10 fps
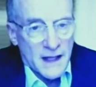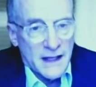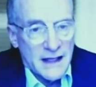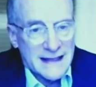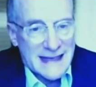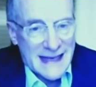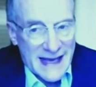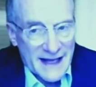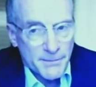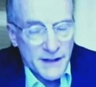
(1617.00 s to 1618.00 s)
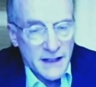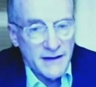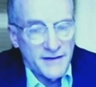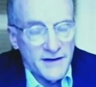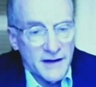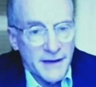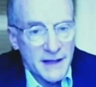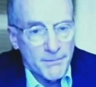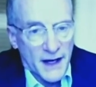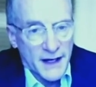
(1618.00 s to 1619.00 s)
It can't be easy to make
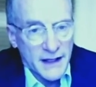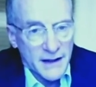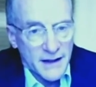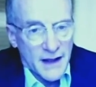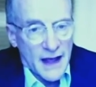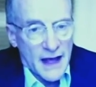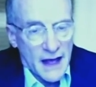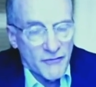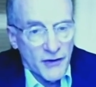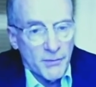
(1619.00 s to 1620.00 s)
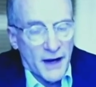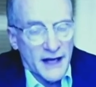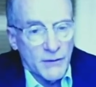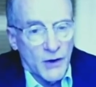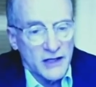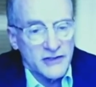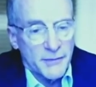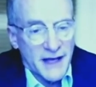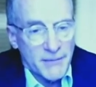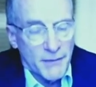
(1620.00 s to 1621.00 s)
money. Everybody wants to
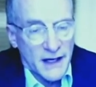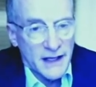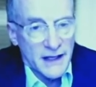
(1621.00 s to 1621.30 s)
make money.